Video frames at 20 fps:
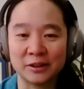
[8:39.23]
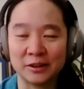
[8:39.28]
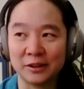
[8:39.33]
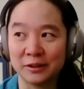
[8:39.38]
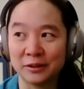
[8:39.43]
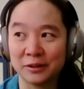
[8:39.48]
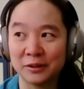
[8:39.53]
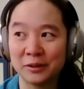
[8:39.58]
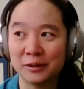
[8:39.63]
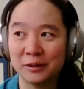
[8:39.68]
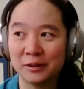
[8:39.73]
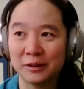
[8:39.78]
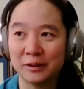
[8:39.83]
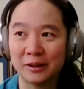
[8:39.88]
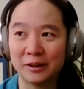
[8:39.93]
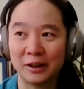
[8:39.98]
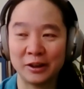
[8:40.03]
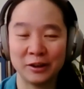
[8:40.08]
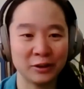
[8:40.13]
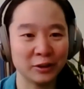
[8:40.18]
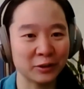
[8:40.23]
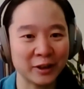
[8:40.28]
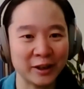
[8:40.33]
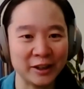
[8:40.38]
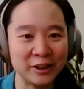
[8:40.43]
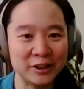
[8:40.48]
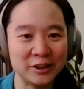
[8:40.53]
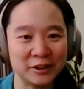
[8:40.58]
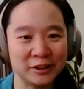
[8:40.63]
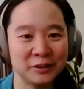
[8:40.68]
on our
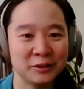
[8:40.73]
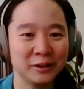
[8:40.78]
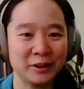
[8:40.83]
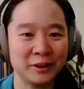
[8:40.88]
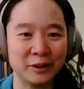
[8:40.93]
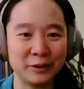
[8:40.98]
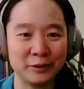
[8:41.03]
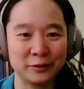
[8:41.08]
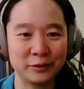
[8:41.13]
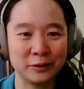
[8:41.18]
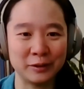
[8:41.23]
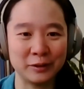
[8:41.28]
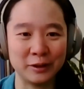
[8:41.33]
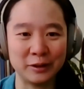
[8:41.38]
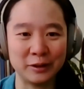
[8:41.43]
location of